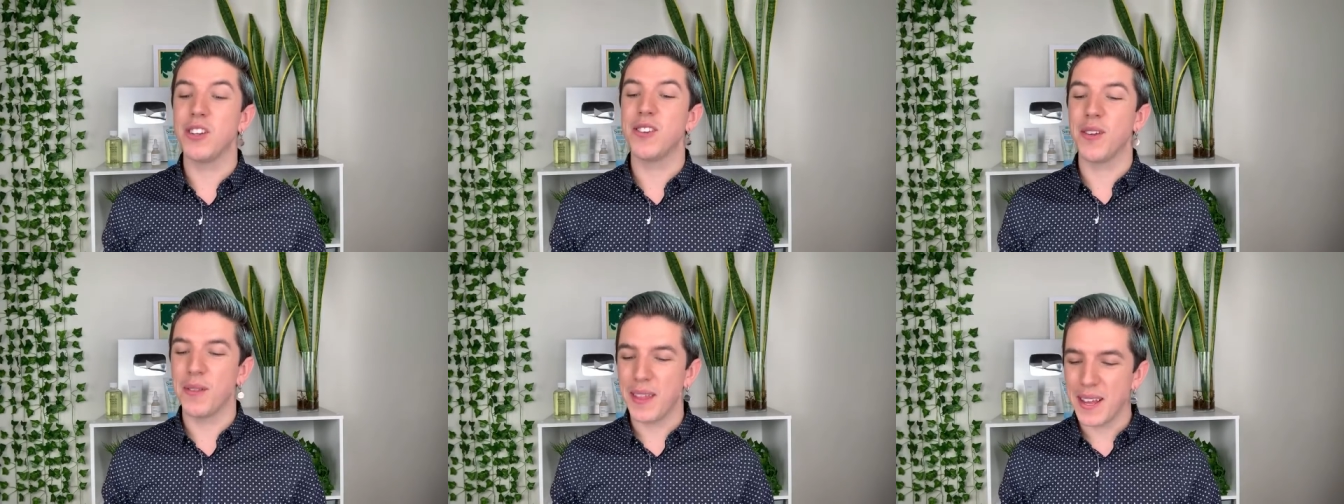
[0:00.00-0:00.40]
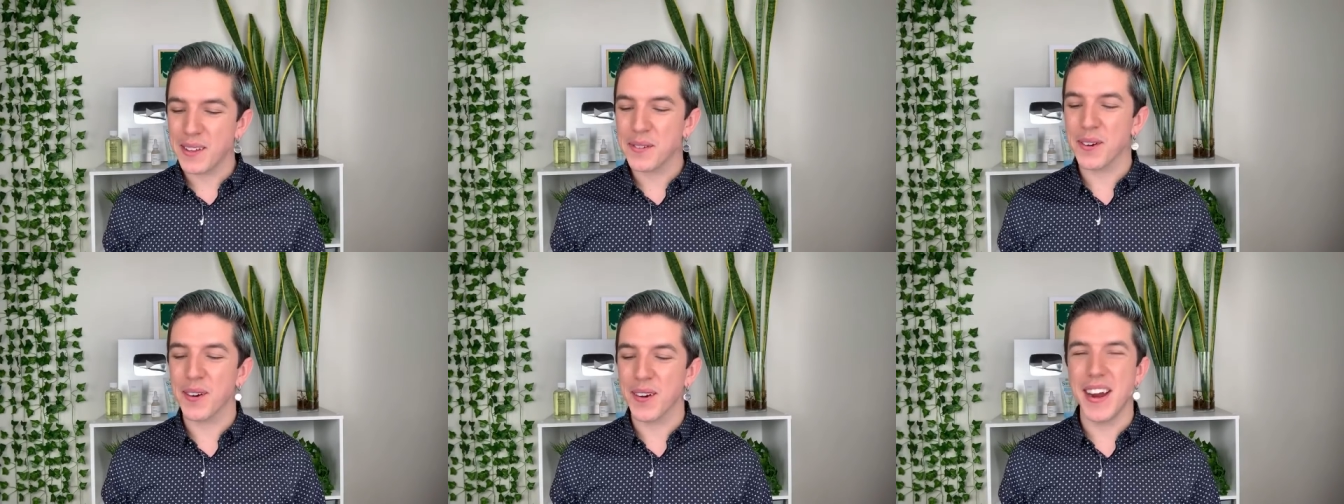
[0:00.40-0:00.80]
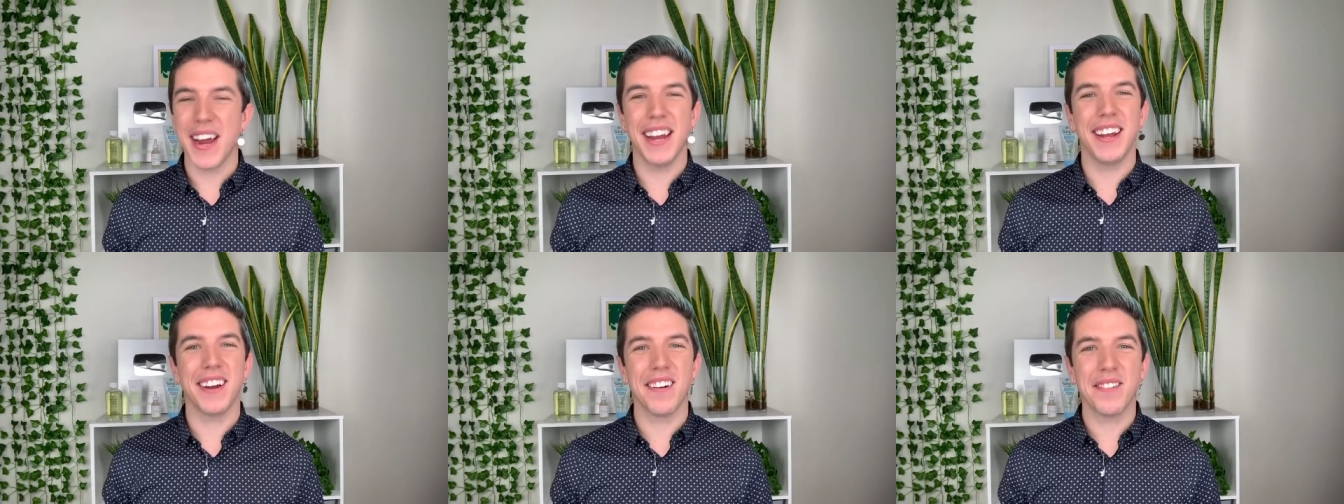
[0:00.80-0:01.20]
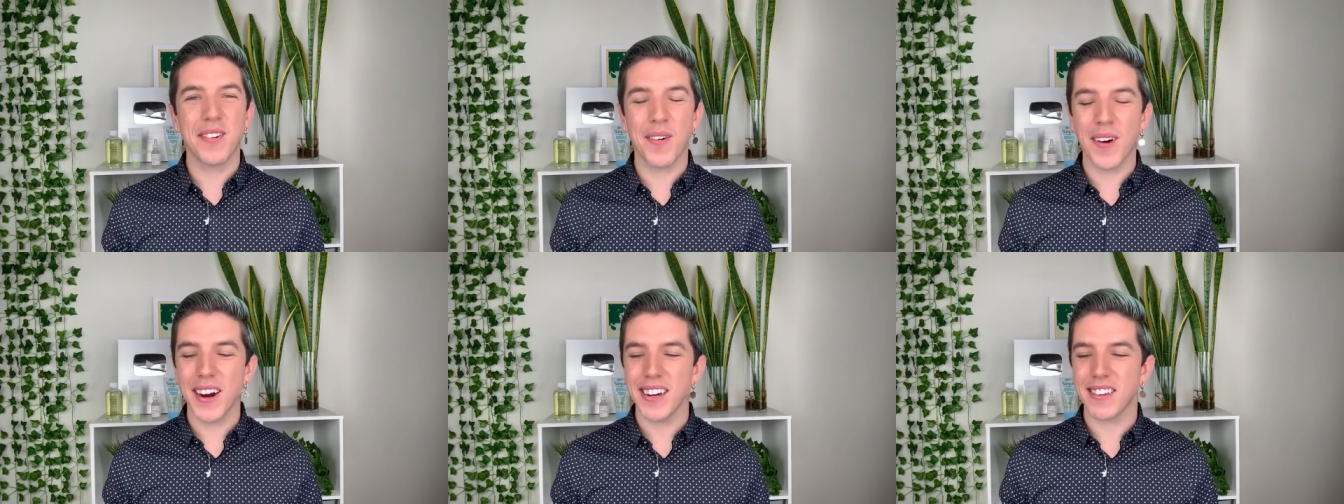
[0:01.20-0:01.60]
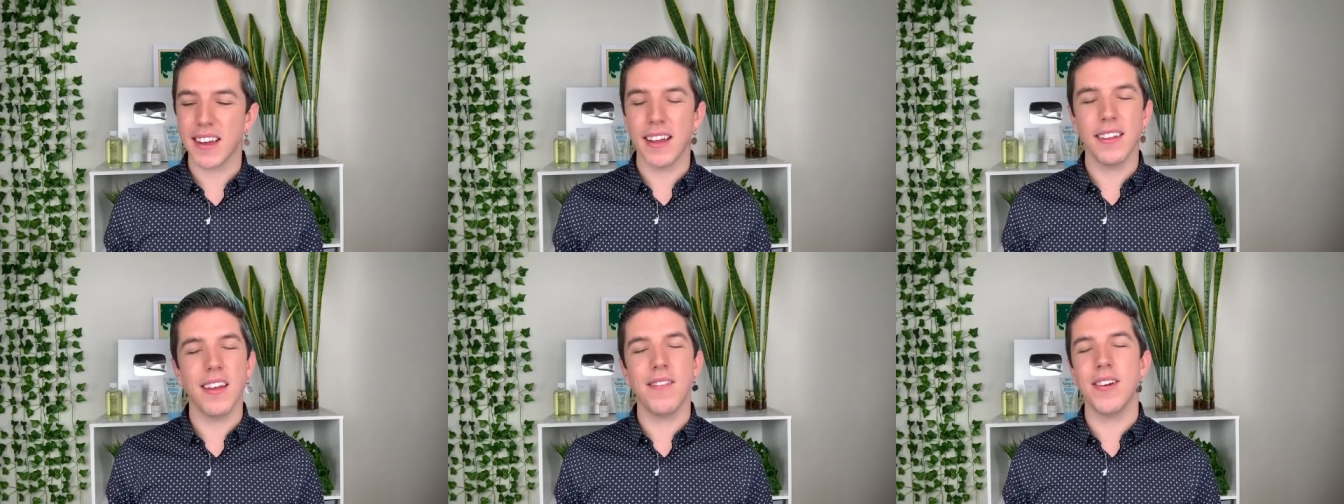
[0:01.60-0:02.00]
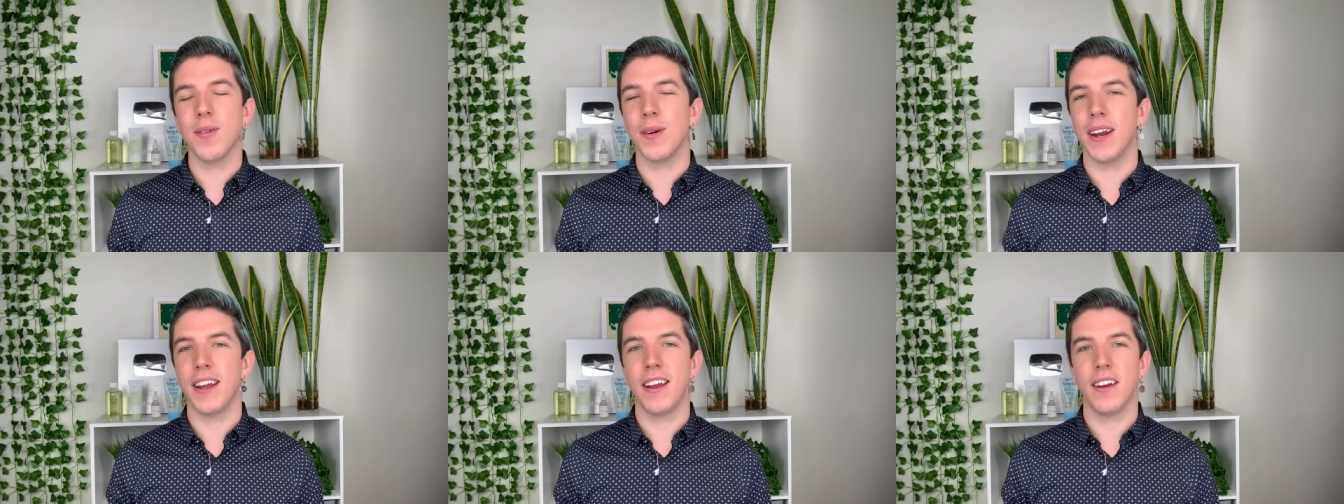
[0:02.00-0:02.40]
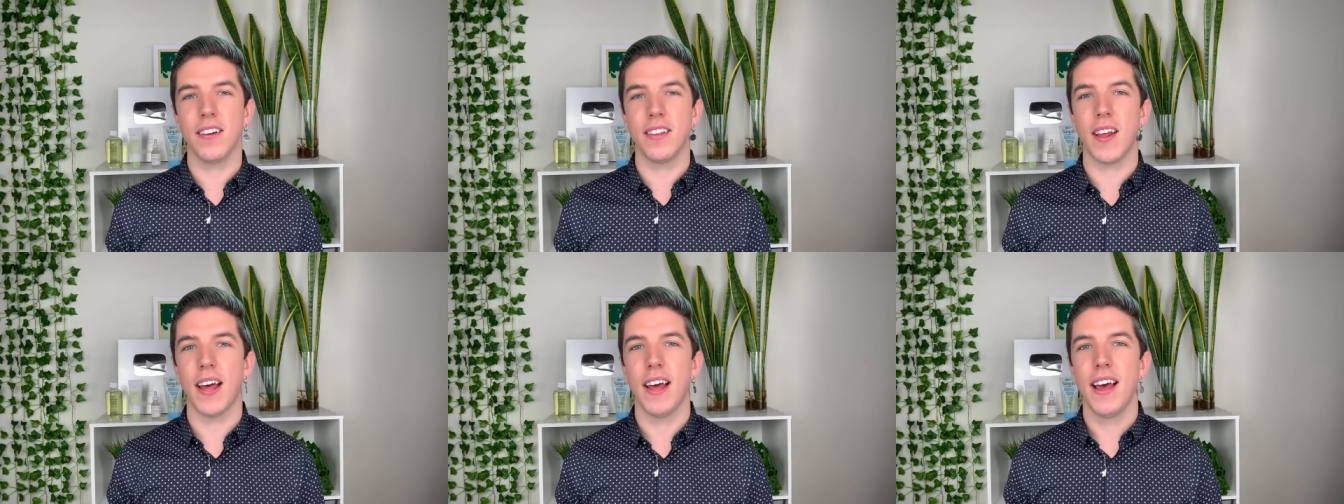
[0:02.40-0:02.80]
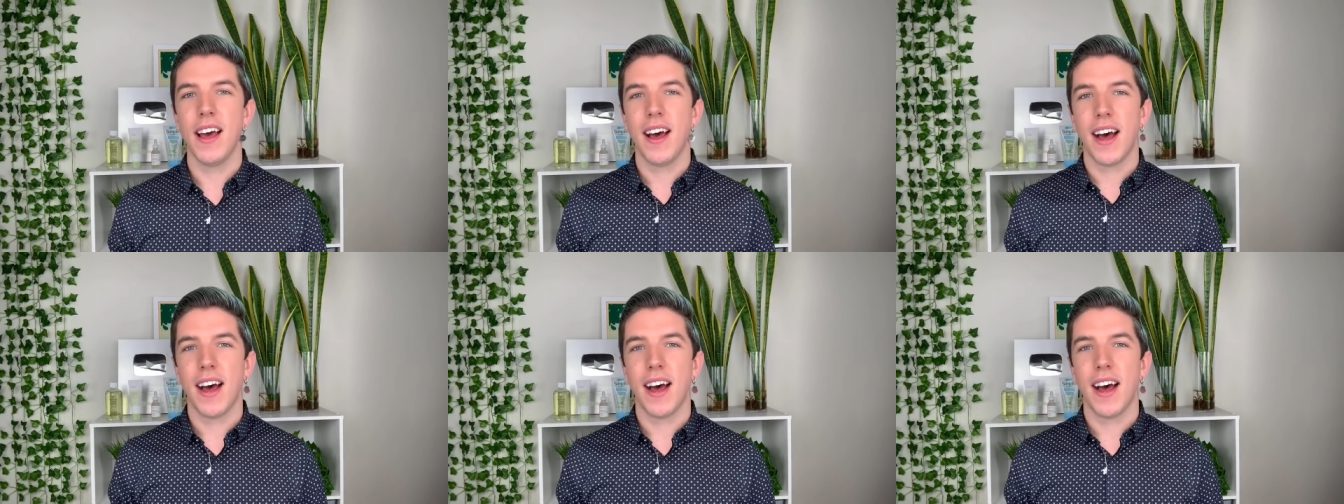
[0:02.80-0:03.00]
So thanks for creating. Of course, I love it when I hear that